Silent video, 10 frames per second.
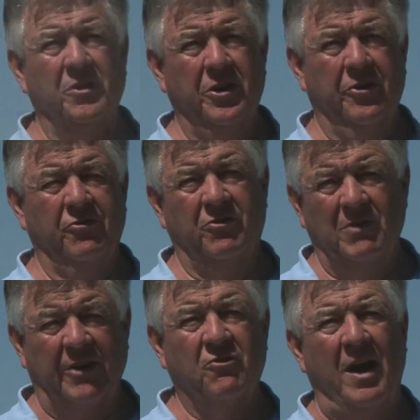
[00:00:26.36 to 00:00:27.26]
of the years, and
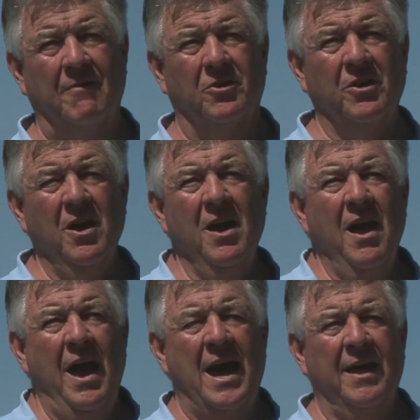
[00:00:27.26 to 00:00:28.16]
I traveled,
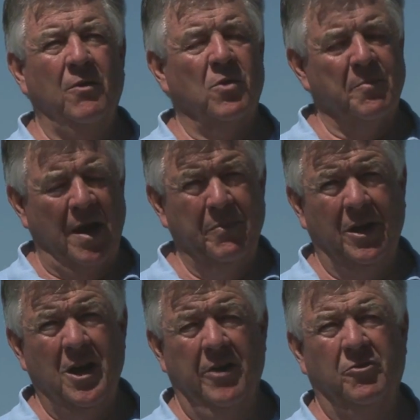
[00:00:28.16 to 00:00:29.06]
and I think one of my
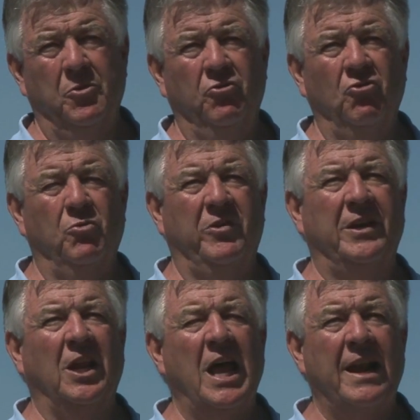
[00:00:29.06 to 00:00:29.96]
big contributions was
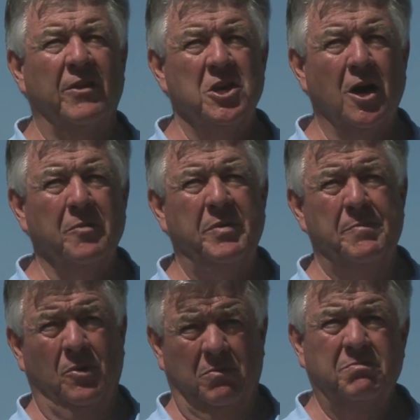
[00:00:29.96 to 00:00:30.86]
getting a lot of the young
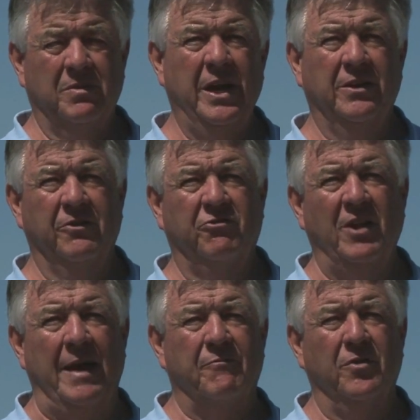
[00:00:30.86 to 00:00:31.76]
people into the
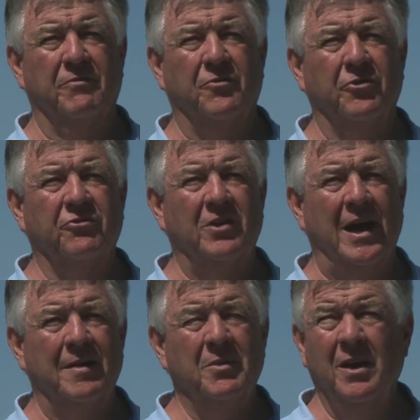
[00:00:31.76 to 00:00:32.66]
snipe for the first
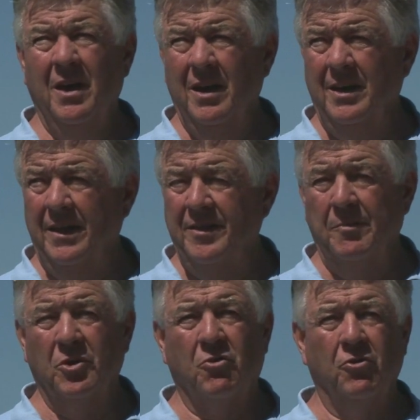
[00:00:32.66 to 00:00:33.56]
time, getting
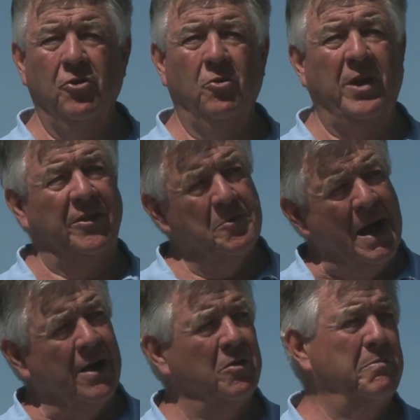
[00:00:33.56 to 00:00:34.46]
them to crew, getting them
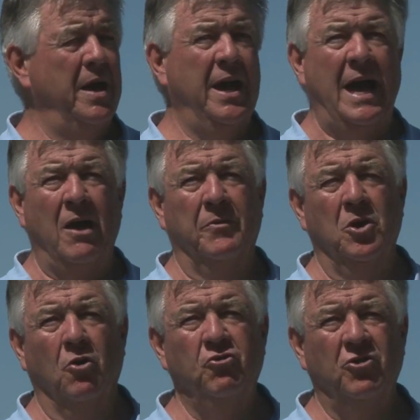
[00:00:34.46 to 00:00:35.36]
out of the bay, out in
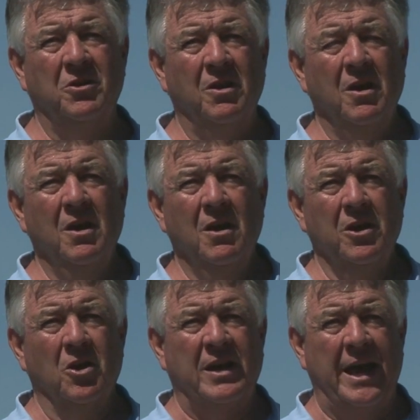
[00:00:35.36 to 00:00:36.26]
the ocean,
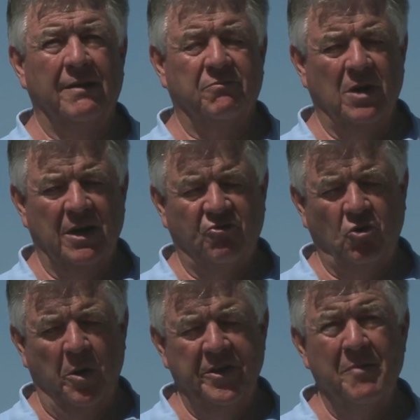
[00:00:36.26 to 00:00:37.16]
you know, kind of
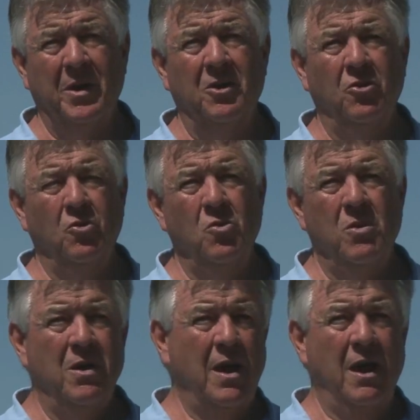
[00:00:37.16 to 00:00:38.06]
showing them a new
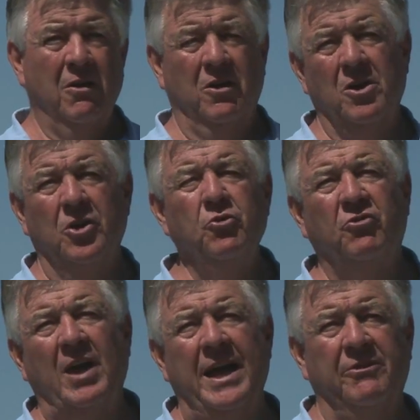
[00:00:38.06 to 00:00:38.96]

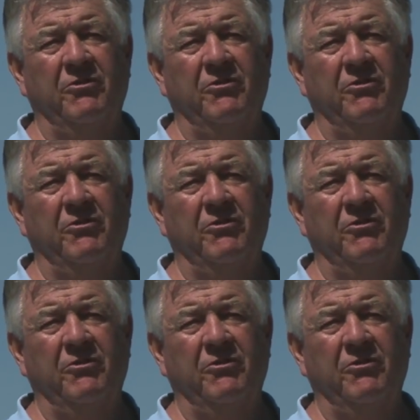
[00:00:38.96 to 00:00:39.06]
side to